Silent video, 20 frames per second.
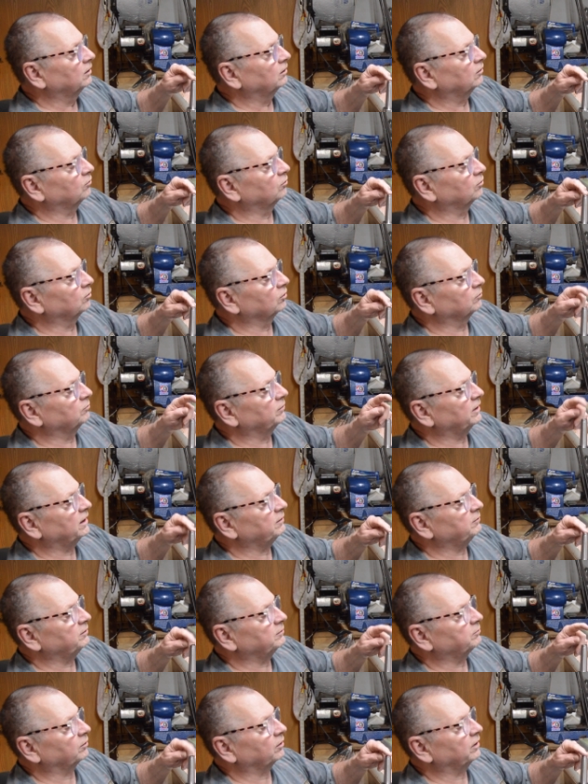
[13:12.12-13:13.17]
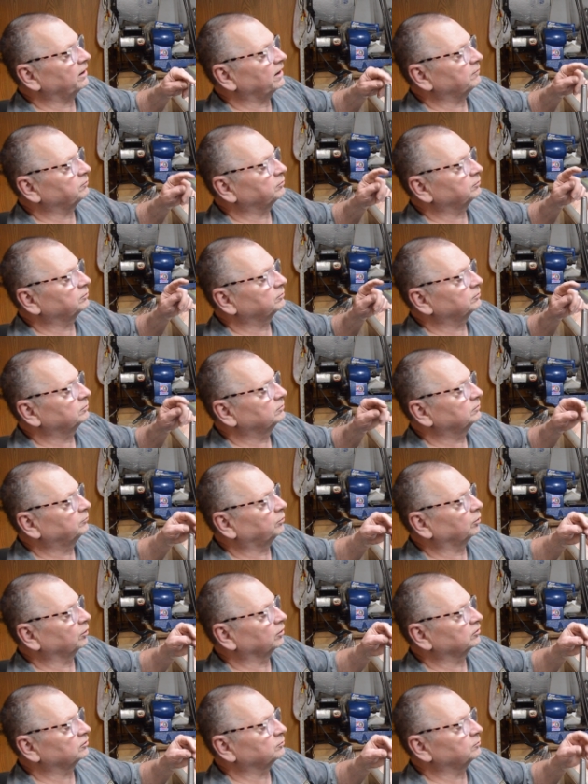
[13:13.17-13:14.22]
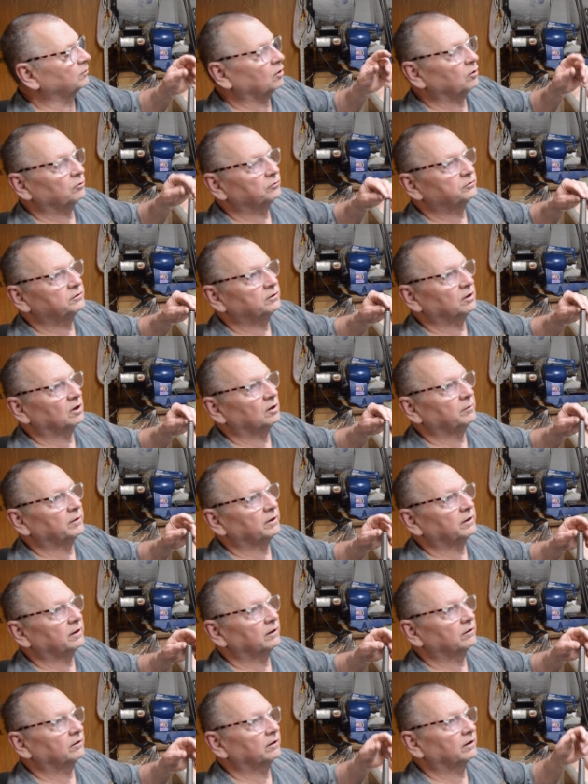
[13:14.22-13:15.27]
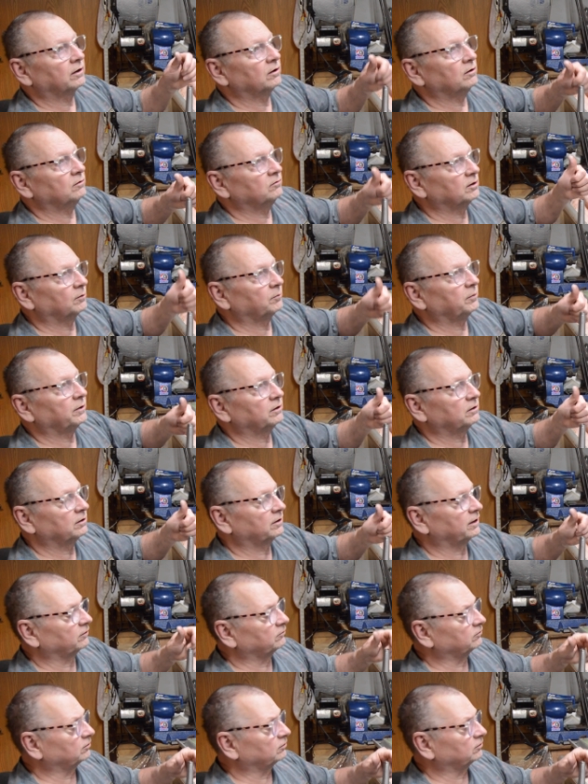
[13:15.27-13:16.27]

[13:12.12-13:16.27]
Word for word: or maybe perhaps put a small stub in there that goes up into that